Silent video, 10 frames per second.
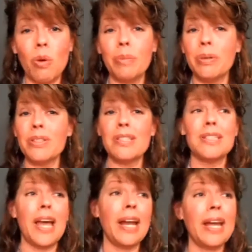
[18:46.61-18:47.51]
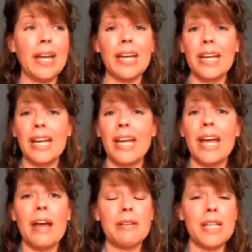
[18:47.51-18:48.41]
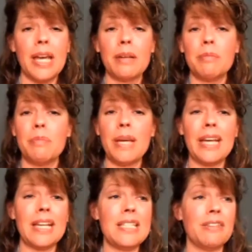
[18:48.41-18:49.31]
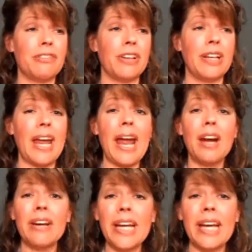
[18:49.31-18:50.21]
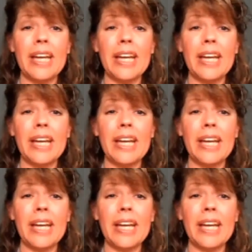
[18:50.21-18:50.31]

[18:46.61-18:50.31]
One person's headache can be in a different area.